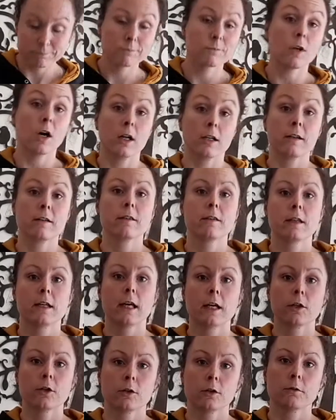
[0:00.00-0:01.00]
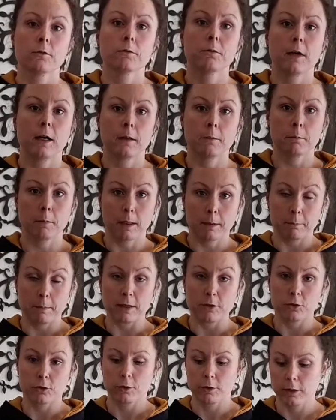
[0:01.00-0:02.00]
honestly I couldn't find my
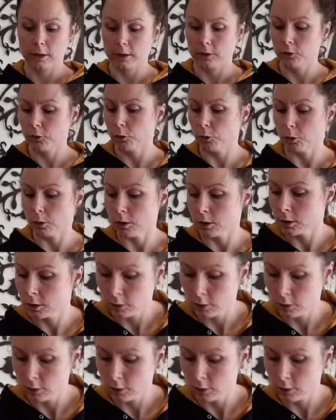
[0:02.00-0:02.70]
measuring tool.